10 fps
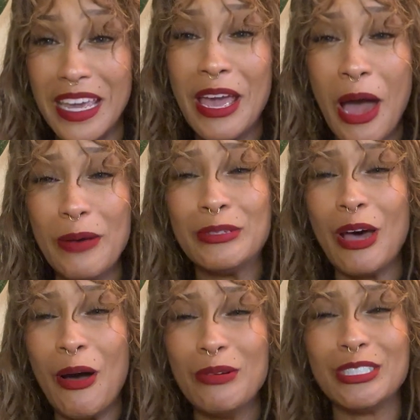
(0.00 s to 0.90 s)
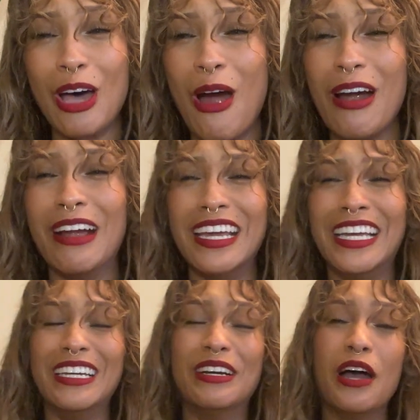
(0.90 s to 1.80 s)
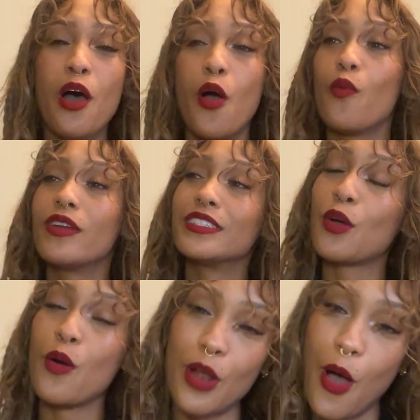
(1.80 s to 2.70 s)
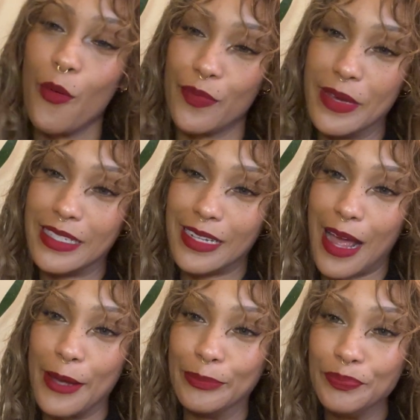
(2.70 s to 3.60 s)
I'm so sorry. What is going on with me today?